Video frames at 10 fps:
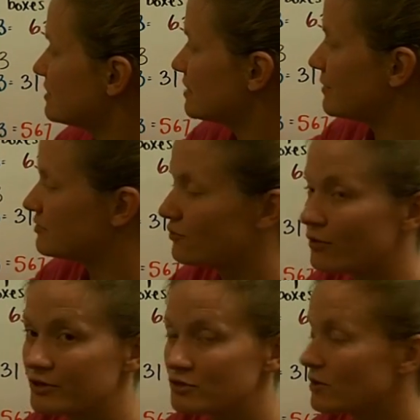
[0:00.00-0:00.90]
6 times
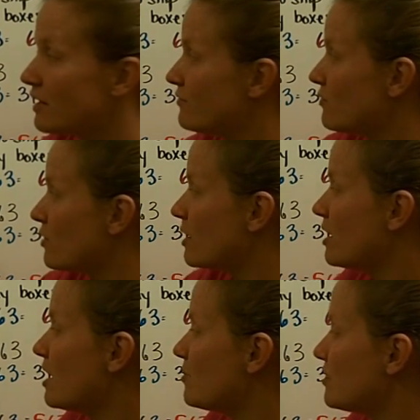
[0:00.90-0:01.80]
4 is
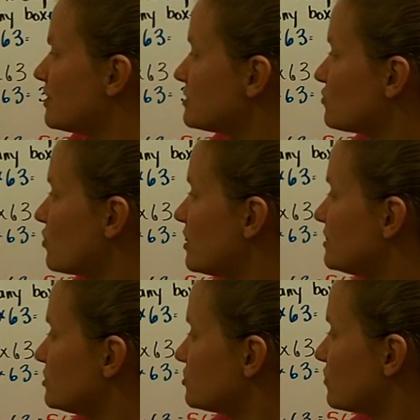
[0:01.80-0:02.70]
24, plus
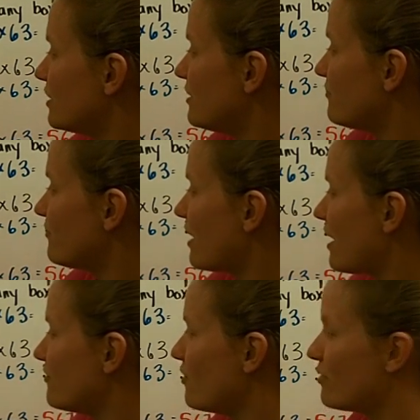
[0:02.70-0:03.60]
1 is
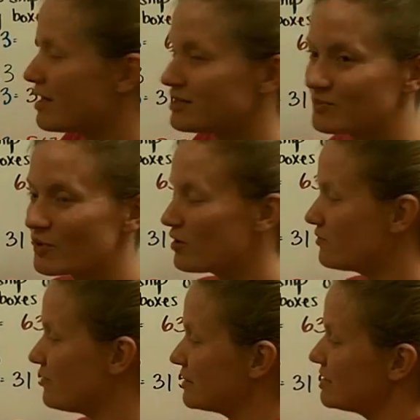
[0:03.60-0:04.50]
25. Oh, that's
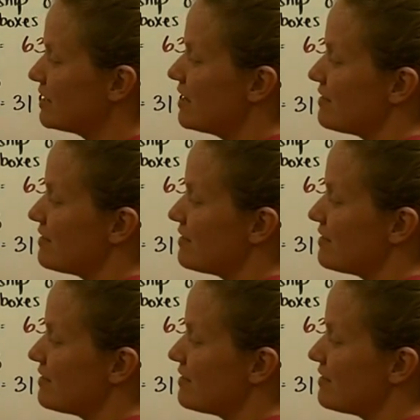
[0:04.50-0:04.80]
perfect.